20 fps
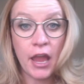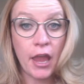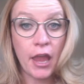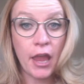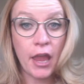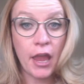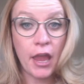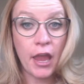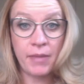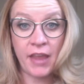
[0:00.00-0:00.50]

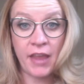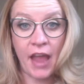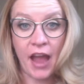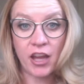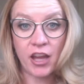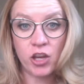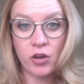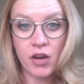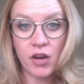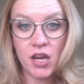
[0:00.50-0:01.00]
It might be
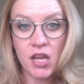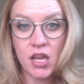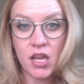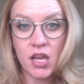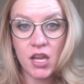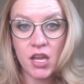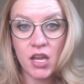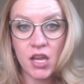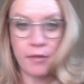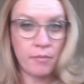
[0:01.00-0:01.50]

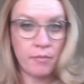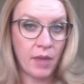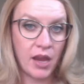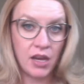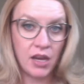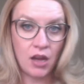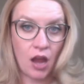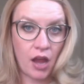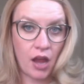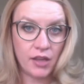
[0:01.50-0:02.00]
accurate, it
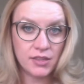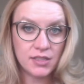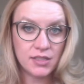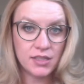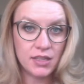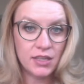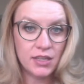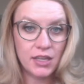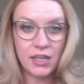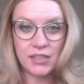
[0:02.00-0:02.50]
might not.
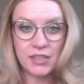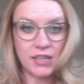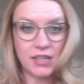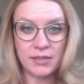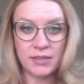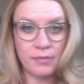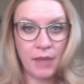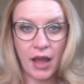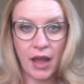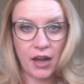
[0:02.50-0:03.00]
It
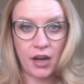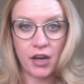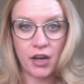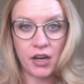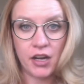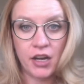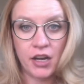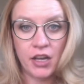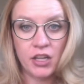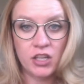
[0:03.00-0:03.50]
doesn't matter.